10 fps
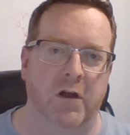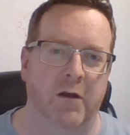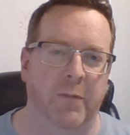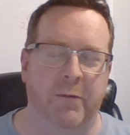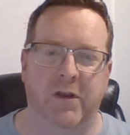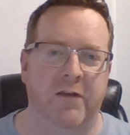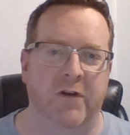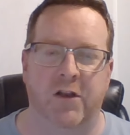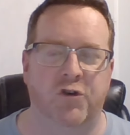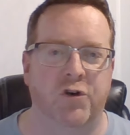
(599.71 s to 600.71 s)
Uh, maybe
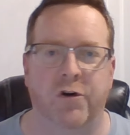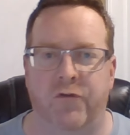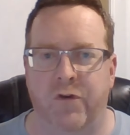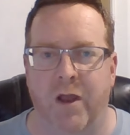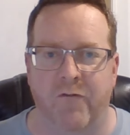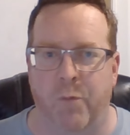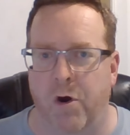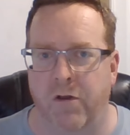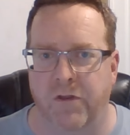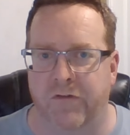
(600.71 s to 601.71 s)
even at church you have
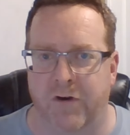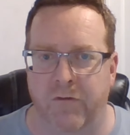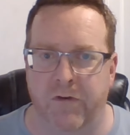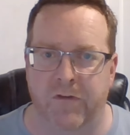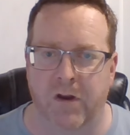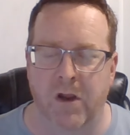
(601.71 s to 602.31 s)
part of the service